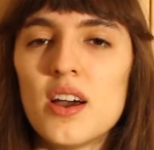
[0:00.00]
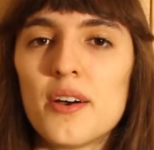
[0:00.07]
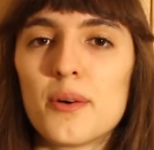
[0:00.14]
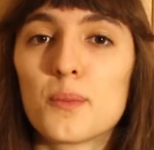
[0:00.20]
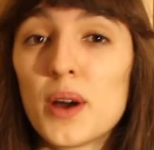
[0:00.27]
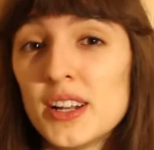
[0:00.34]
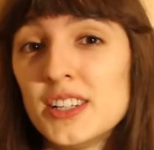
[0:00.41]

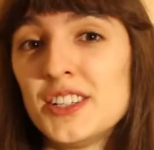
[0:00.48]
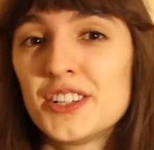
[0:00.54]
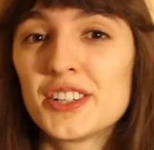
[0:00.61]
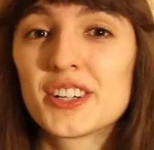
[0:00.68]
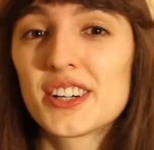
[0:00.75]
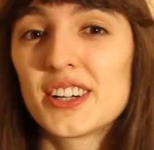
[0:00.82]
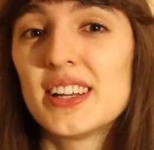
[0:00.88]
when
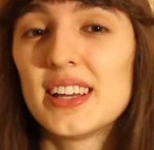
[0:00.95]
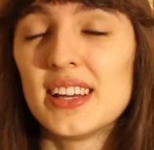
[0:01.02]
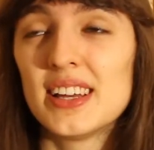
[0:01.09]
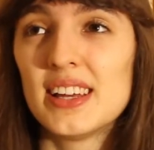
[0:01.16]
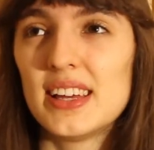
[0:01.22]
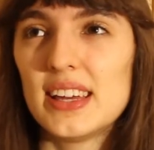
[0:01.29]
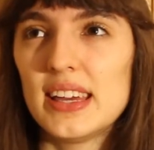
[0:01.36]
you're gonna
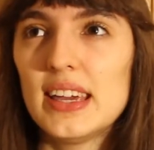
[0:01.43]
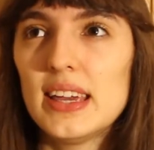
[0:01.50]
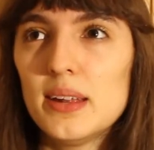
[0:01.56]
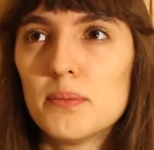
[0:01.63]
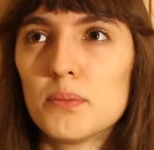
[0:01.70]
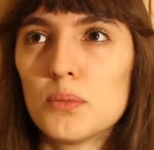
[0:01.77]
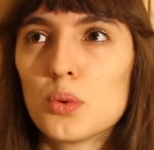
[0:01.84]

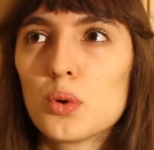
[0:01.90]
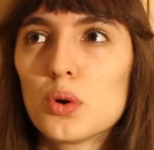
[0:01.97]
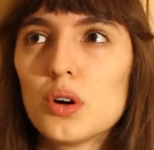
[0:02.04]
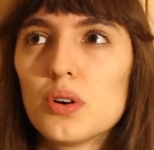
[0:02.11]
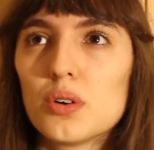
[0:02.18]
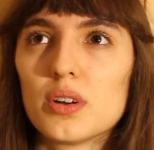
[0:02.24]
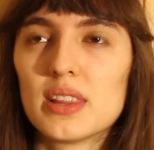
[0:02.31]
eat
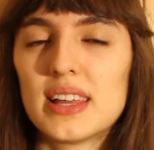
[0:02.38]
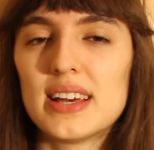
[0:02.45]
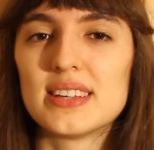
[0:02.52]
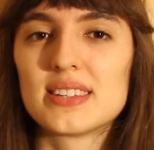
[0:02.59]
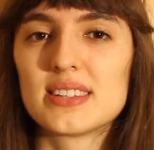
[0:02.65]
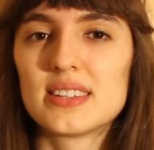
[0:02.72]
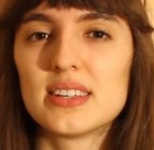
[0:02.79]
more or
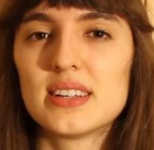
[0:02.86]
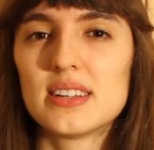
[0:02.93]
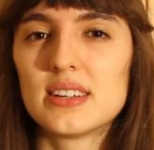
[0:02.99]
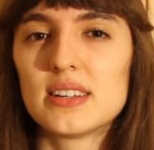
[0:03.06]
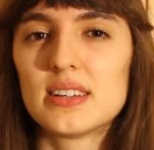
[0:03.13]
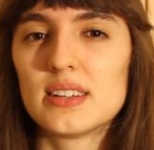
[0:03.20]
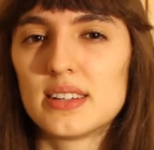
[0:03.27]
less,
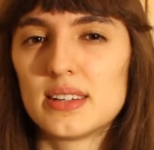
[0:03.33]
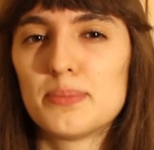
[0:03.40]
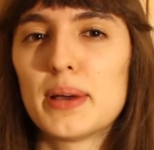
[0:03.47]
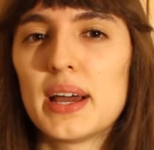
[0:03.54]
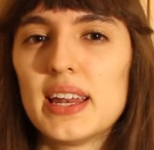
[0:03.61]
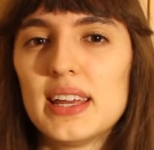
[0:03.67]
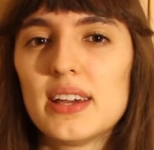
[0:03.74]

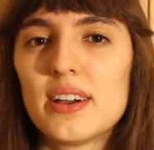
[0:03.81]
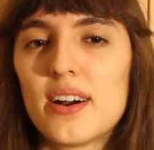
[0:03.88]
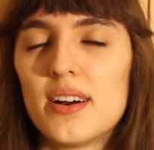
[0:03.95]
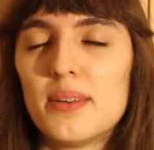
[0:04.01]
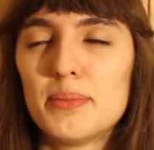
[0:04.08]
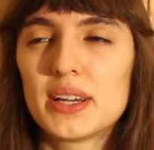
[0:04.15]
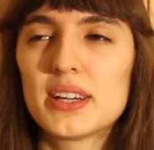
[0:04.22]
depending
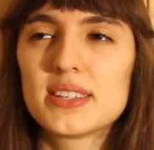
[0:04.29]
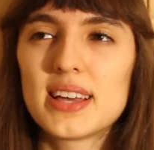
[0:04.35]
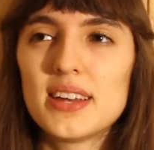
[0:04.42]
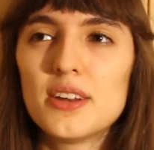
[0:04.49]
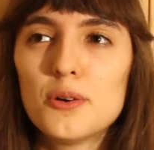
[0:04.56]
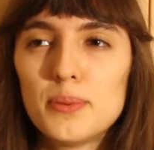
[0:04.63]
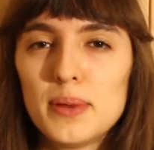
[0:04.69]
on, because
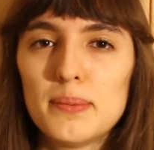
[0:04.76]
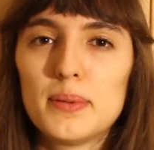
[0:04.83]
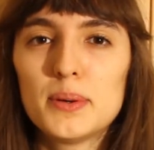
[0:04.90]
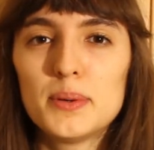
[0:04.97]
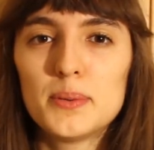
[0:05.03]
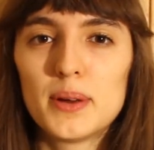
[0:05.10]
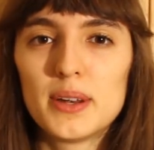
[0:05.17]
I know
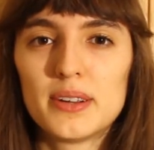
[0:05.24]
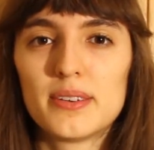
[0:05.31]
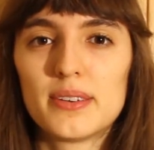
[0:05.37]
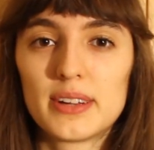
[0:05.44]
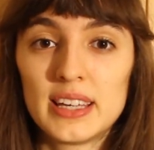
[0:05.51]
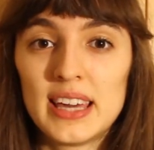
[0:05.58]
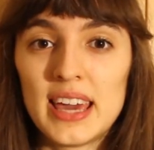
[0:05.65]
people who want
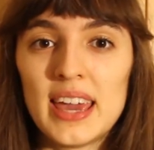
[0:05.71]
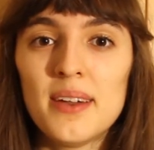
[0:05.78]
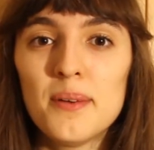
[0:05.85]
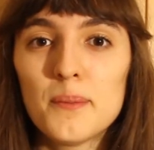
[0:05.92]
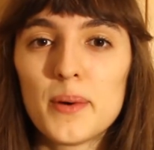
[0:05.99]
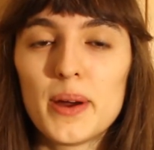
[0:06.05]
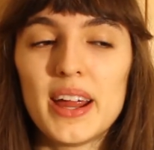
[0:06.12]
to
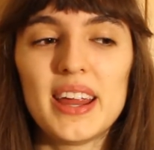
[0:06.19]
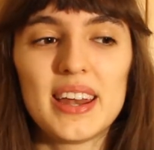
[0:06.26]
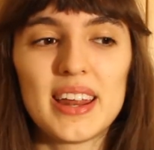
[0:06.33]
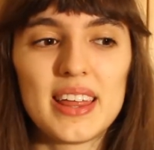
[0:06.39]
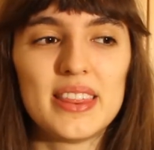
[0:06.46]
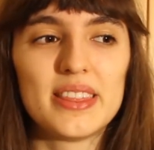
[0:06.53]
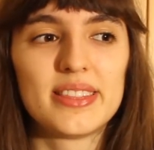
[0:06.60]
gain
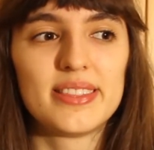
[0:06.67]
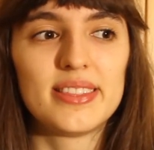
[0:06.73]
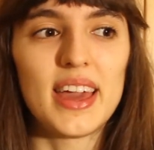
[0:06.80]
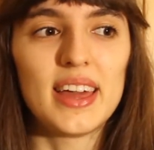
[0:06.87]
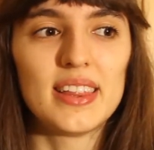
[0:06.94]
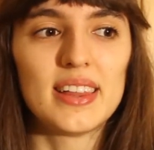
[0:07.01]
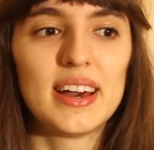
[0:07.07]
weight and
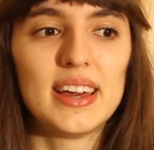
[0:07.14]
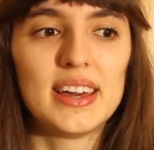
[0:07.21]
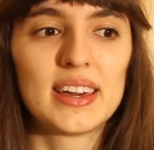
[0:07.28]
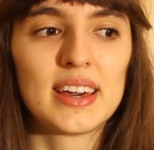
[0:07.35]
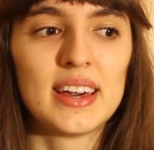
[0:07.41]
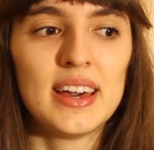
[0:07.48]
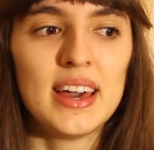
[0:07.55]
they
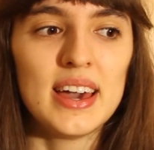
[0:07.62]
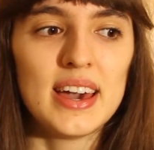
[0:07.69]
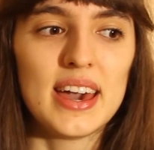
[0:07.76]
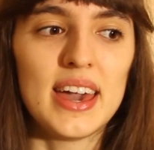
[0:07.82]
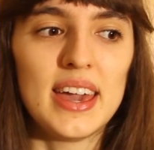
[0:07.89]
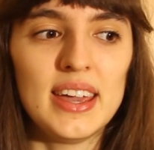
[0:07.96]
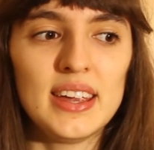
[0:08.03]
like
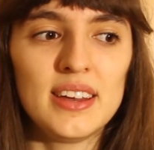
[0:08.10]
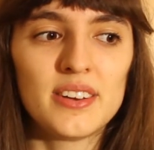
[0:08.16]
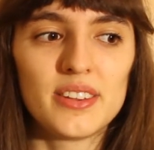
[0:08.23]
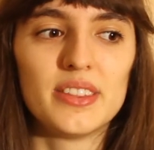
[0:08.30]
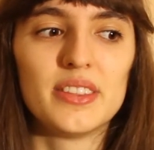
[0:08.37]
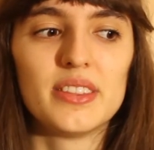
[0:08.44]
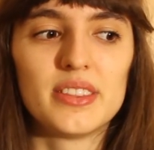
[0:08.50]
hate
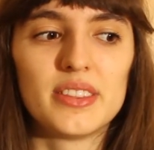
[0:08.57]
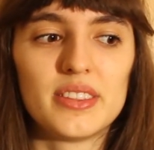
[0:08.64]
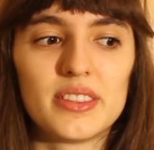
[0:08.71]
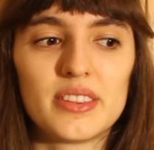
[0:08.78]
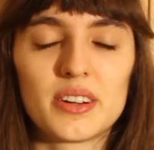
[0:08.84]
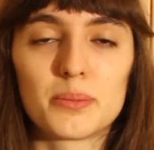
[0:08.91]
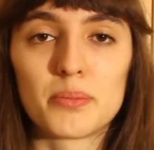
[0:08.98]
on
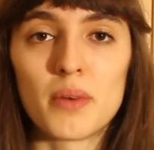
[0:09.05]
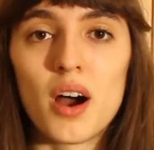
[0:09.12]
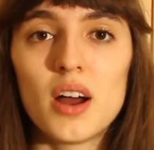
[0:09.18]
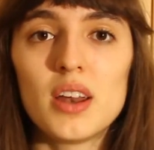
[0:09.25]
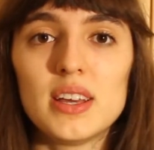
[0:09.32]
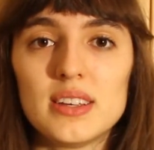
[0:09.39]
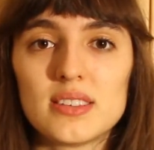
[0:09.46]
their
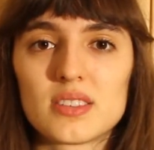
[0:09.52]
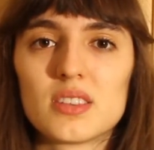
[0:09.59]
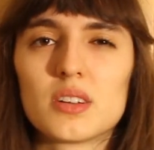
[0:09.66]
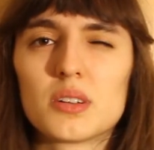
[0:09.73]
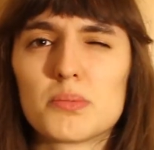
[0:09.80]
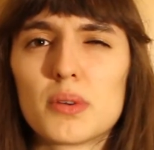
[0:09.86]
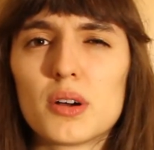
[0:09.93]
bodies and
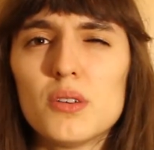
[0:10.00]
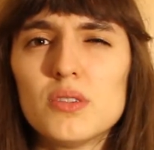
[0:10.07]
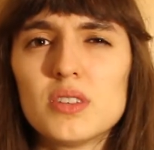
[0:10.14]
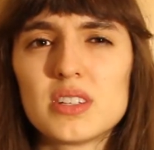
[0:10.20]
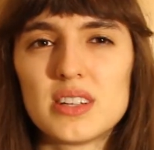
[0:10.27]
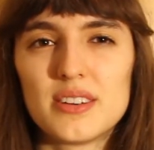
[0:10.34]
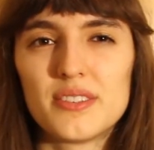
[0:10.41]
their
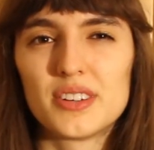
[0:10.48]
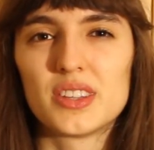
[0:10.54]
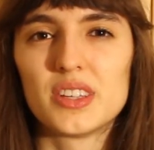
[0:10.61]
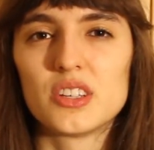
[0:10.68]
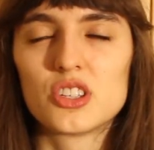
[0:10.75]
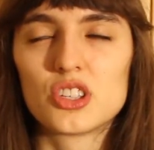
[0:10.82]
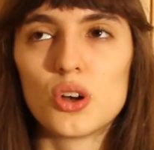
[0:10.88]
bones and
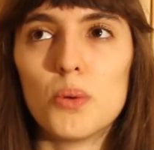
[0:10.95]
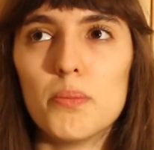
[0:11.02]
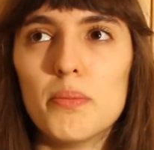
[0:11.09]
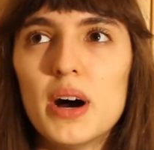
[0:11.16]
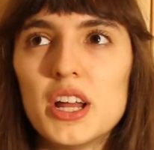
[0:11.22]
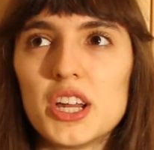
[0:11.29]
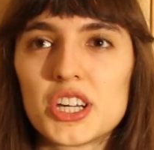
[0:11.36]
everything so
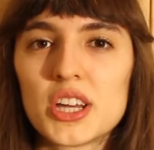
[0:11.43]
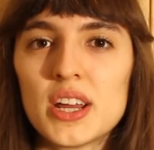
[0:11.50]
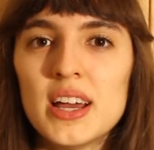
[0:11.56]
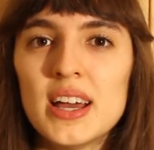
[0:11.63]
much,